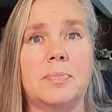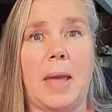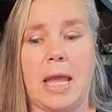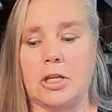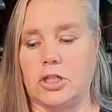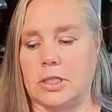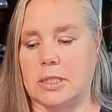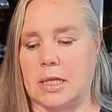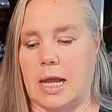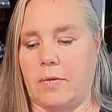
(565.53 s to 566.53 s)
pages
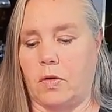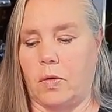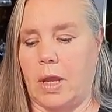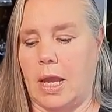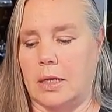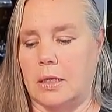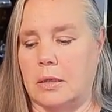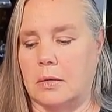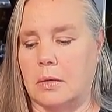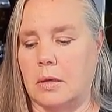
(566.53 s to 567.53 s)
that I've
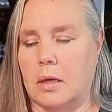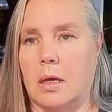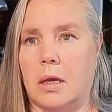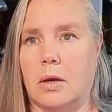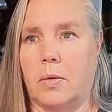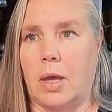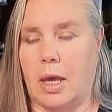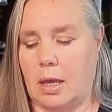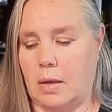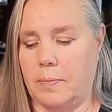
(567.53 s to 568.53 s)
created.
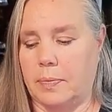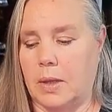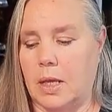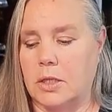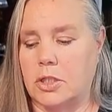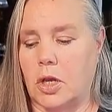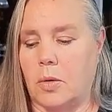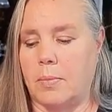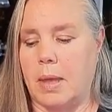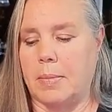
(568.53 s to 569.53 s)
Okay,
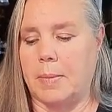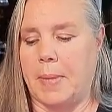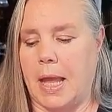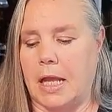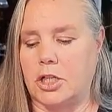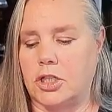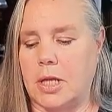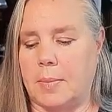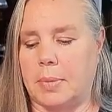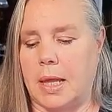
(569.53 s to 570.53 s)
so maybe page
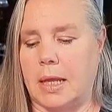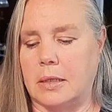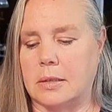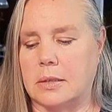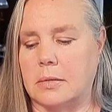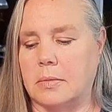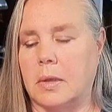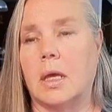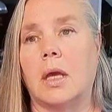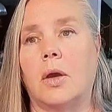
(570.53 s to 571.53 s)
templates
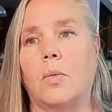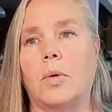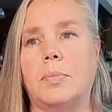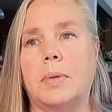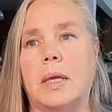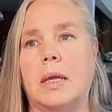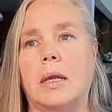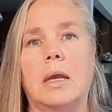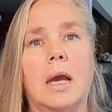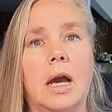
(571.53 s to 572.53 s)
would
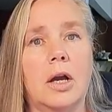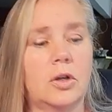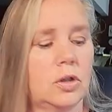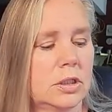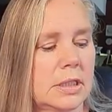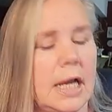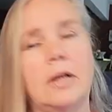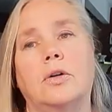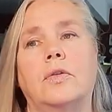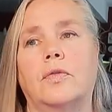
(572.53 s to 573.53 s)
be a good
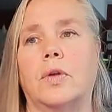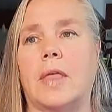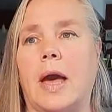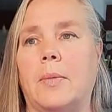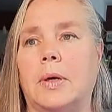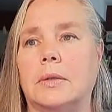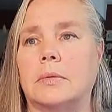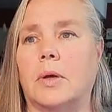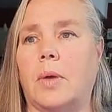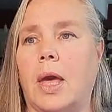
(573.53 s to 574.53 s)
title for that one.
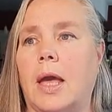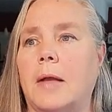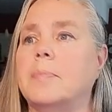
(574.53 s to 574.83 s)
Okay,